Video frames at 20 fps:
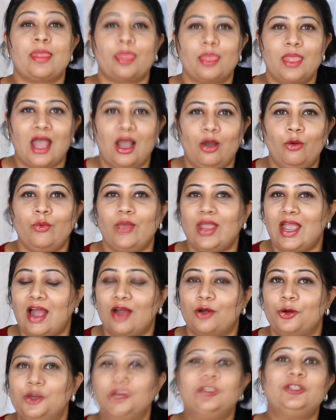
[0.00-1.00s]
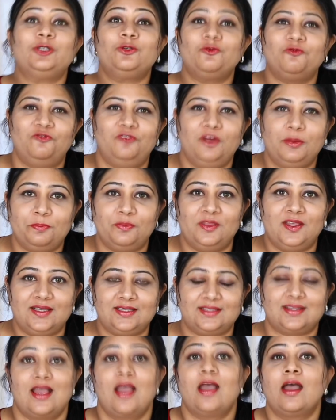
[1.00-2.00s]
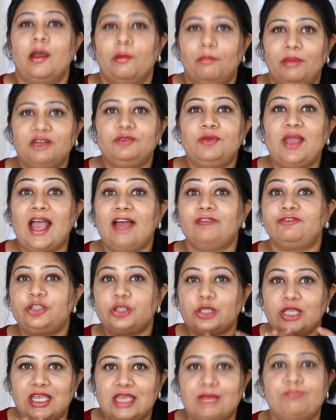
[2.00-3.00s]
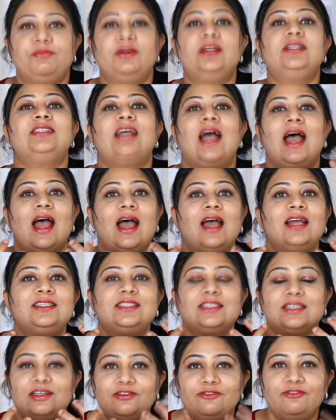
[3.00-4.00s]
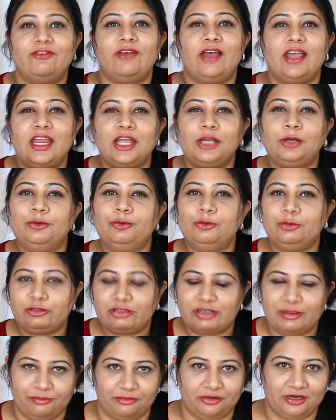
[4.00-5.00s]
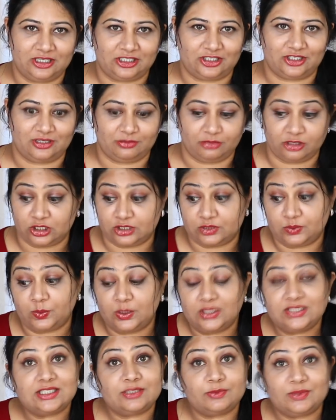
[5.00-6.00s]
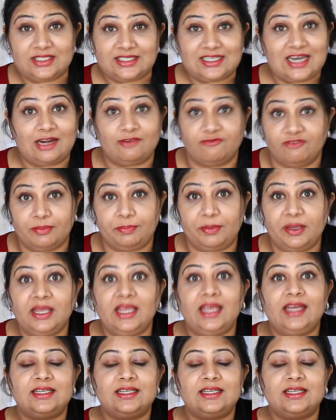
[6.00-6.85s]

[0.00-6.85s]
Now we are going to whip this, but we have to keep it at a very cool temperature, because once we start whipping